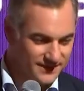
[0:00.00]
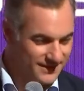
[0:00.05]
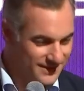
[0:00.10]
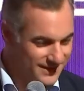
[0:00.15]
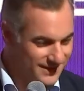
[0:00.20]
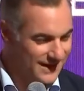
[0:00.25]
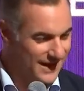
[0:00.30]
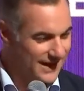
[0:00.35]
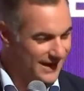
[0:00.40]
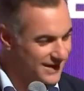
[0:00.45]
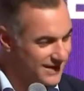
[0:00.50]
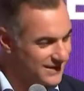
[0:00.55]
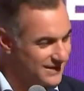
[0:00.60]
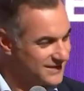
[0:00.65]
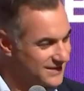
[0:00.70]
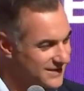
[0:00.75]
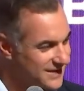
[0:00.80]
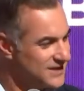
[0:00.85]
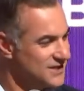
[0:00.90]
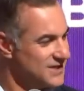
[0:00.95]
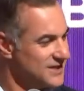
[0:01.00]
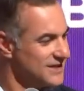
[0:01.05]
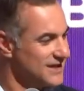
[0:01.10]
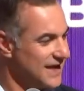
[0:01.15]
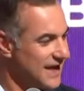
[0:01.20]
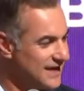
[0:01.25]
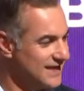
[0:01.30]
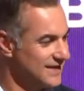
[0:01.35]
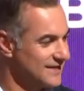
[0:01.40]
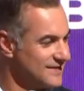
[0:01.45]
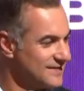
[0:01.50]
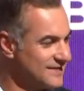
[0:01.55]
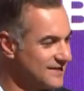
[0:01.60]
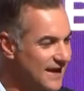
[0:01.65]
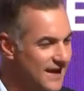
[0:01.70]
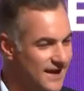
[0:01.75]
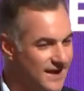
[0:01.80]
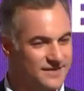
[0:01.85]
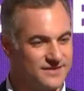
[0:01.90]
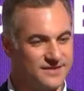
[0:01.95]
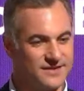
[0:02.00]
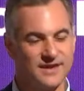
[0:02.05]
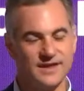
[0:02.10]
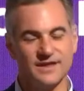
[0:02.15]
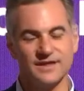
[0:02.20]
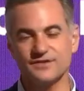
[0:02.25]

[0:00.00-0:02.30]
like digital inside in